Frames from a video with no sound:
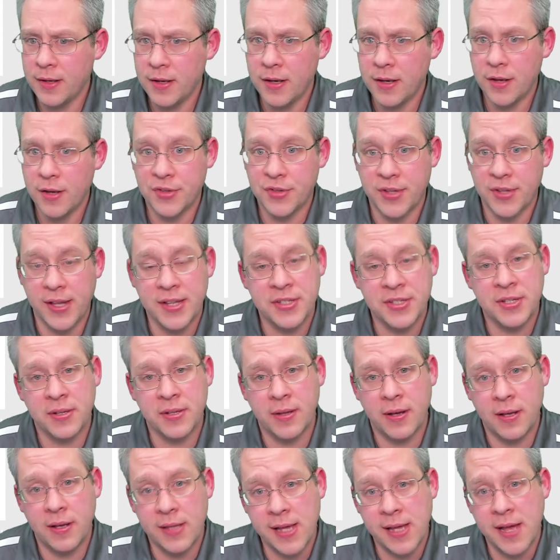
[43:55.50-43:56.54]
So that's
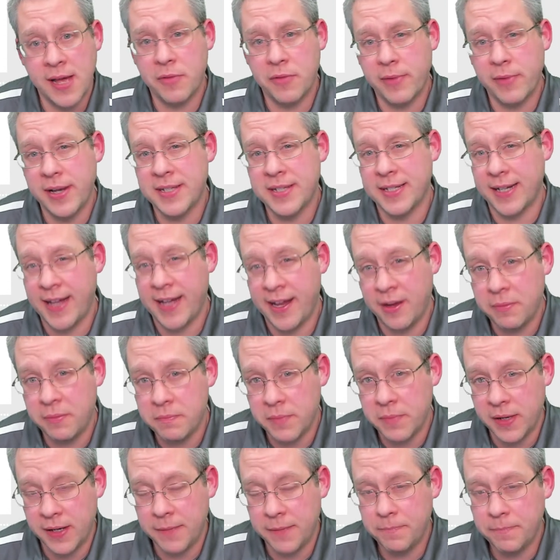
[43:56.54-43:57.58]
a lot of the ways it helped
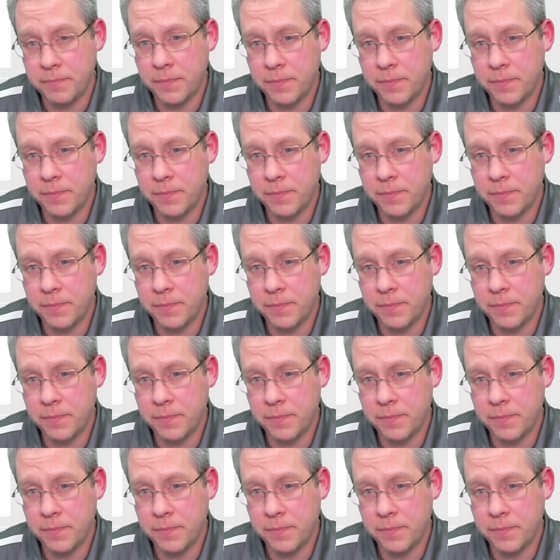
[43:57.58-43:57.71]
me,